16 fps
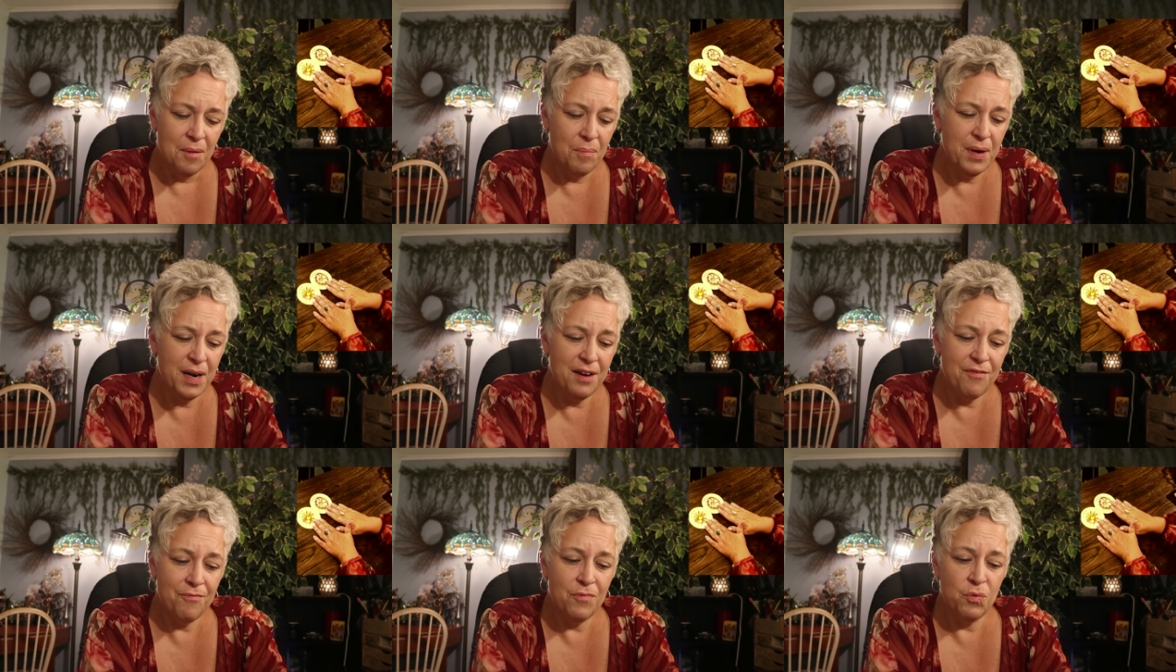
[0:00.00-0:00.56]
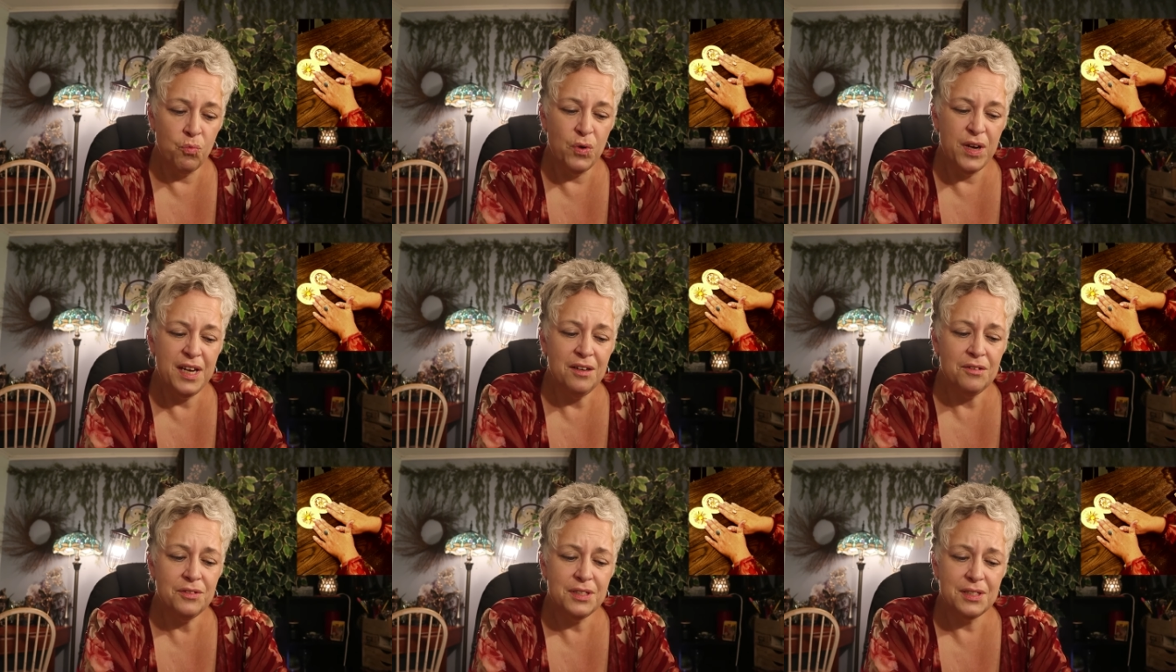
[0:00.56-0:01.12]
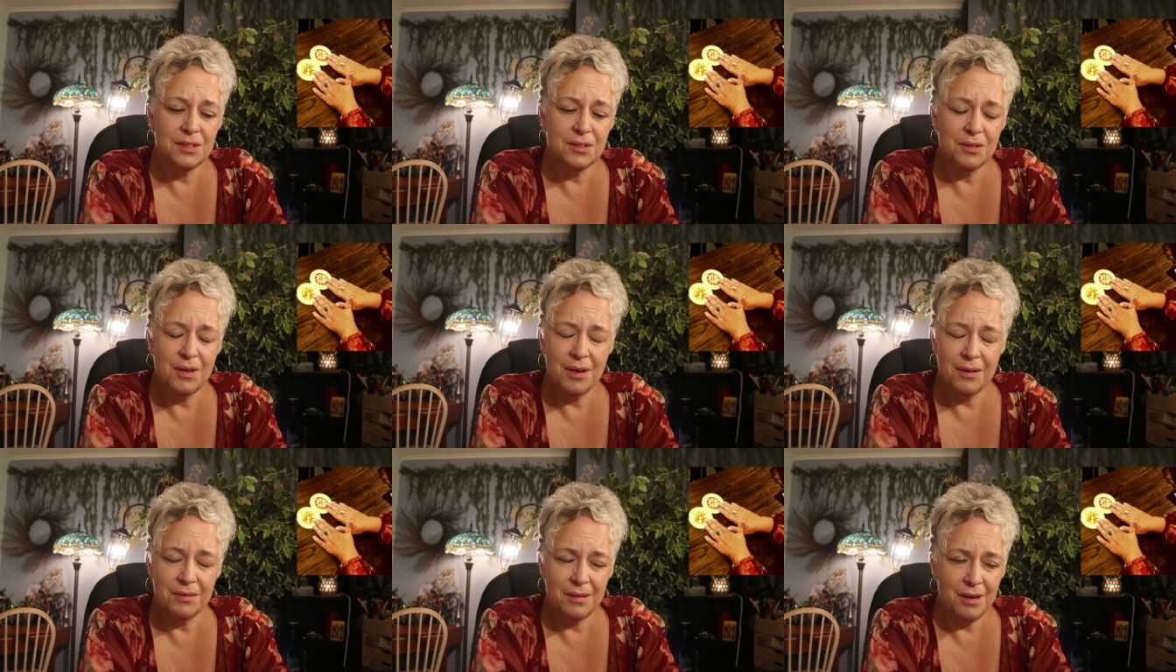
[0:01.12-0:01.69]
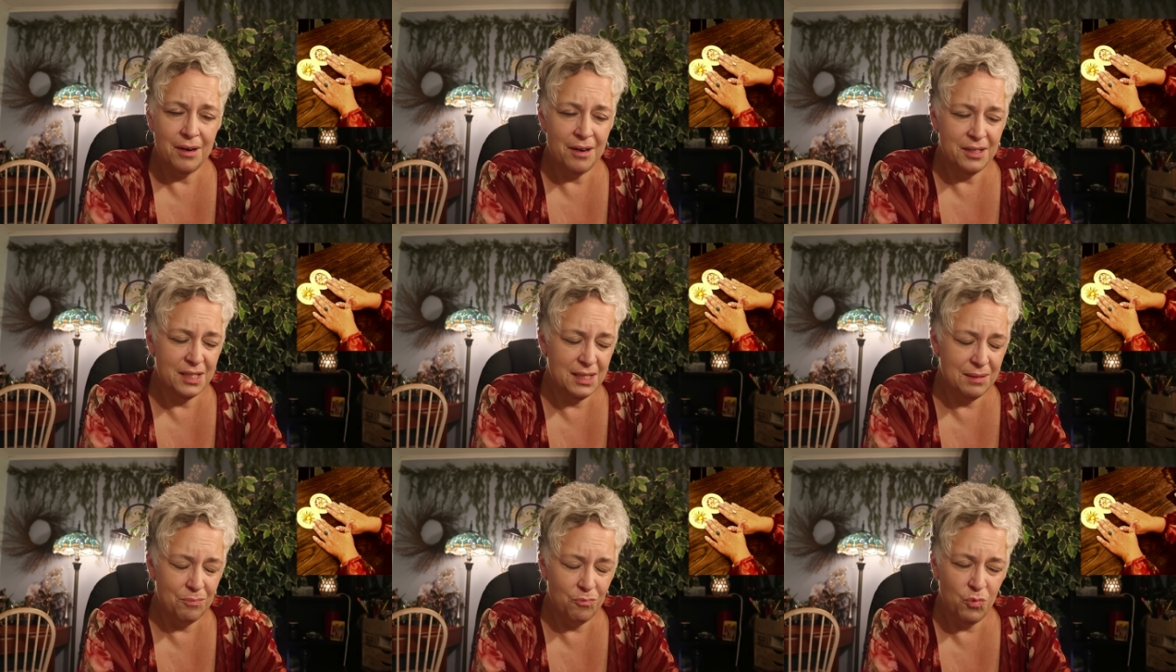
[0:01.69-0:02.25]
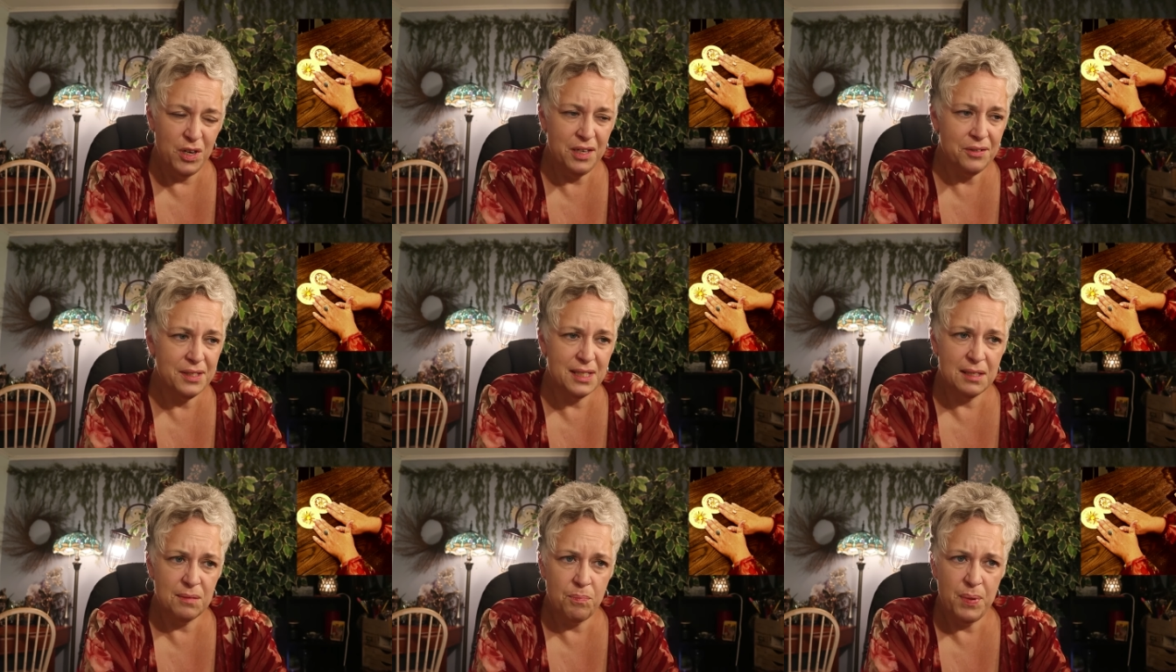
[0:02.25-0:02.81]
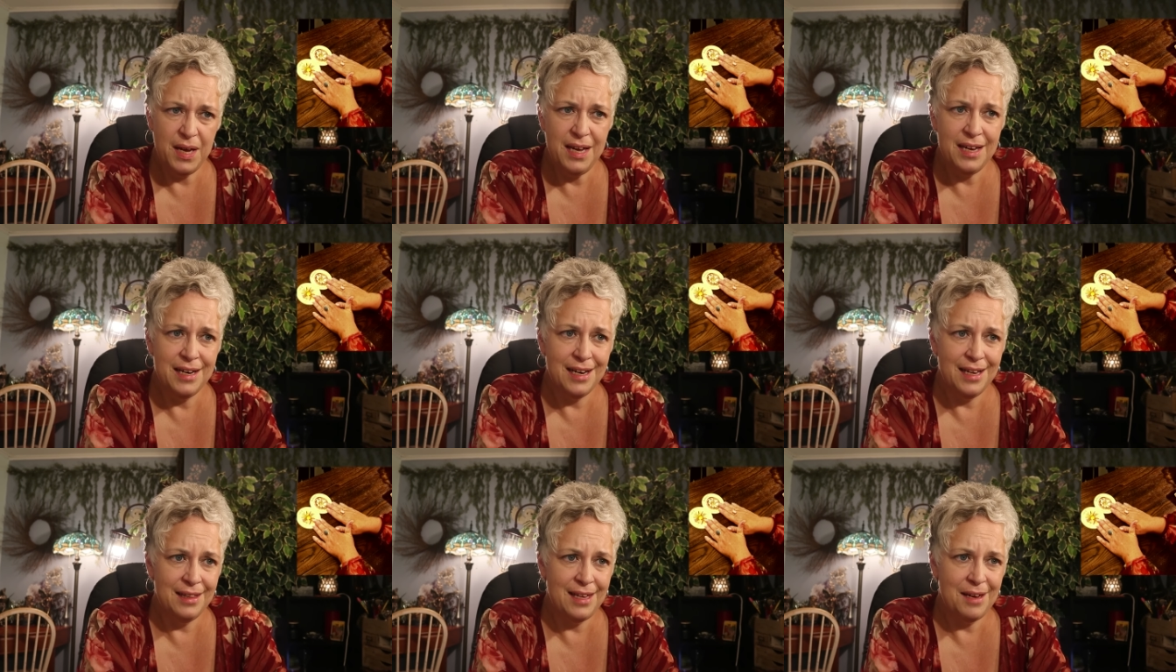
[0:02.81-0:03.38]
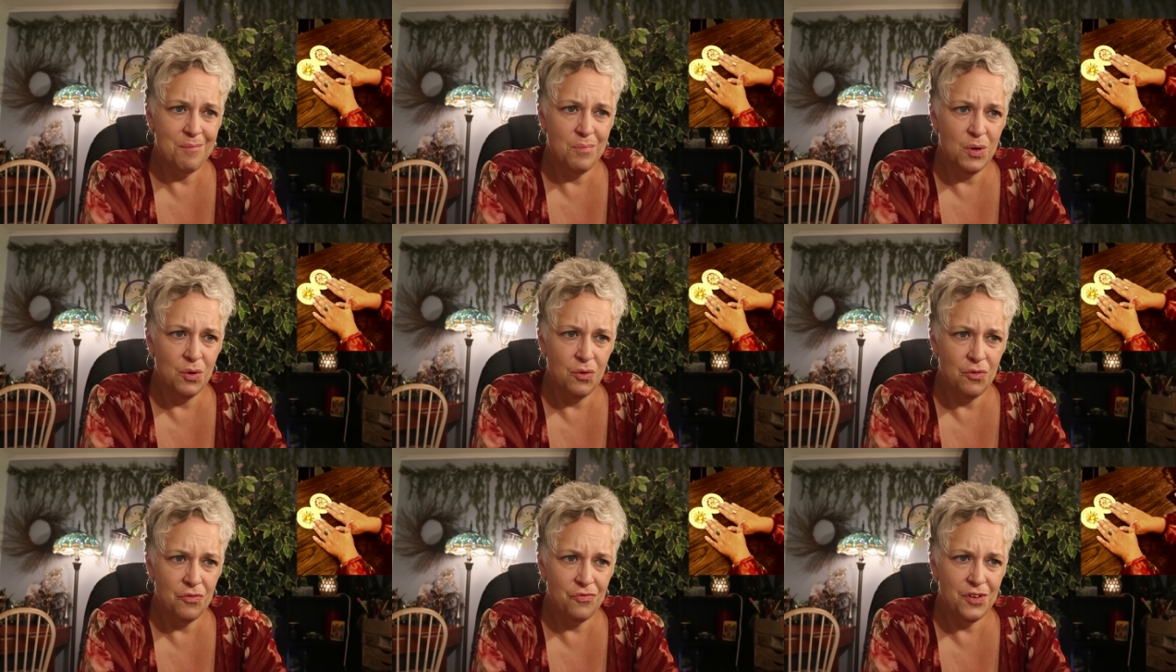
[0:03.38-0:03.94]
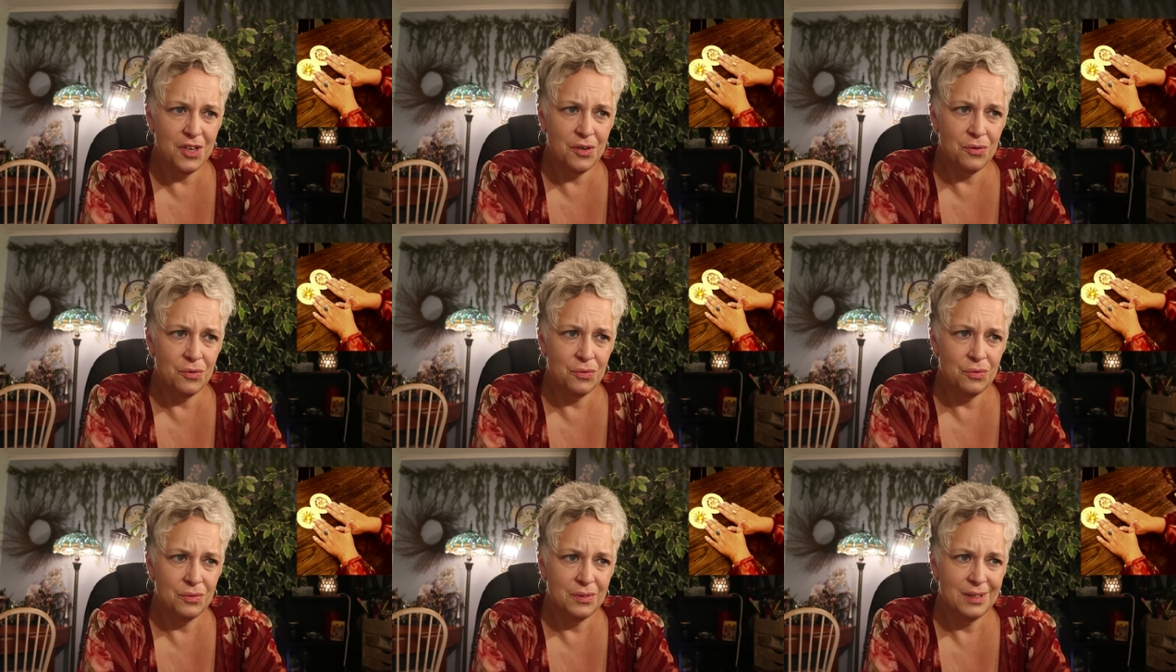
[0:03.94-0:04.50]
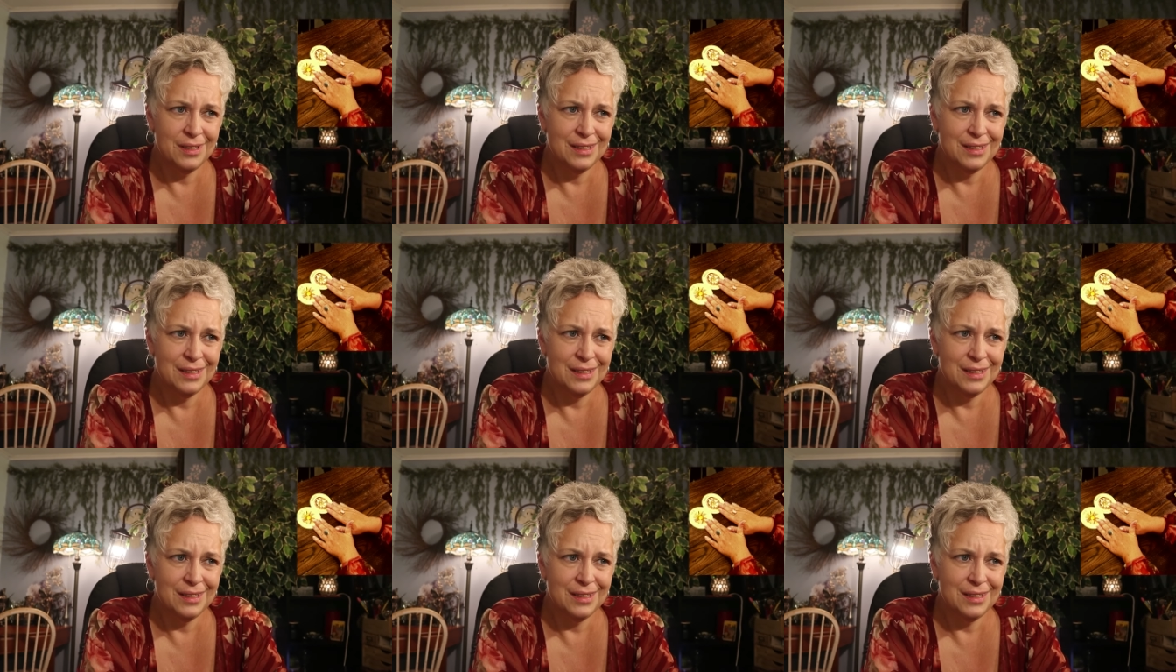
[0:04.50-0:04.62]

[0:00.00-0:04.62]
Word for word: But if the wheels our wheels spin and they move you.